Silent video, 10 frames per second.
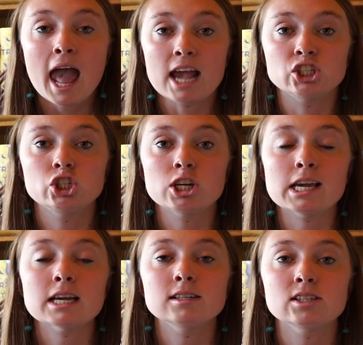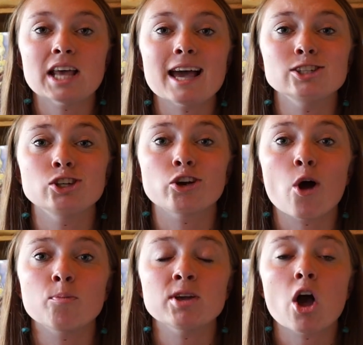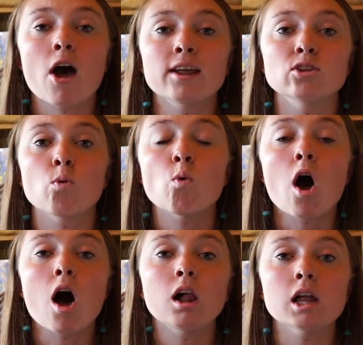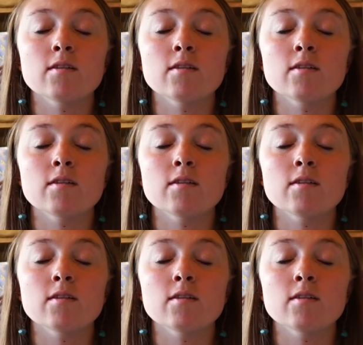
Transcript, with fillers: and she decides to go beyond the wall